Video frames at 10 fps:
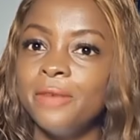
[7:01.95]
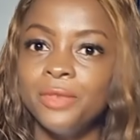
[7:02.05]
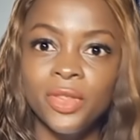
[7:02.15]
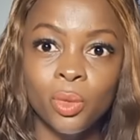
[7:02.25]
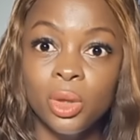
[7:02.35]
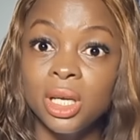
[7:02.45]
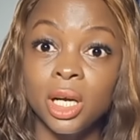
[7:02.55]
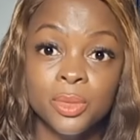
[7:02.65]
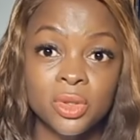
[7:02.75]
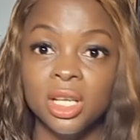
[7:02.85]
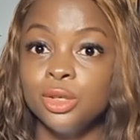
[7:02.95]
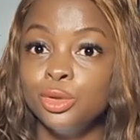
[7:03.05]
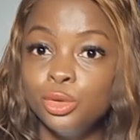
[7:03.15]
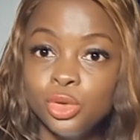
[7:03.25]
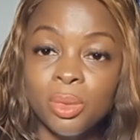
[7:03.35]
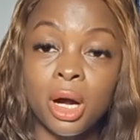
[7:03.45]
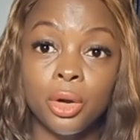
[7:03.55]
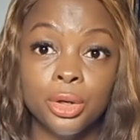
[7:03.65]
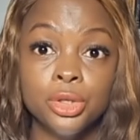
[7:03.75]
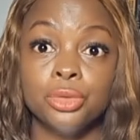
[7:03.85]
everything when it comes to getting YouTube
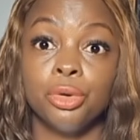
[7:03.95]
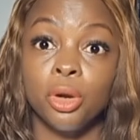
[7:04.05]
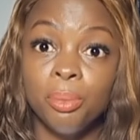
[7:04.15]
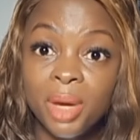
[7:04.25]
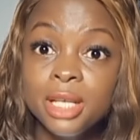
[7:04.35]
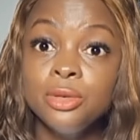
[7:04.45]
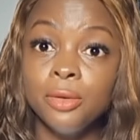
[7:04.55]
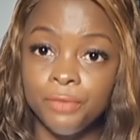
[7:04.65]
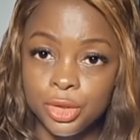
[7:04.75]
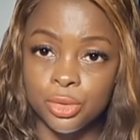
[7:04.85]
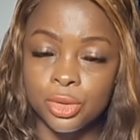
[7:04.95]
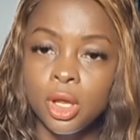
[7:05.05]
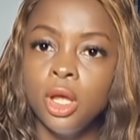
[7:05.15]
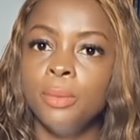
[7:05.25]
algorithm to recommend your videos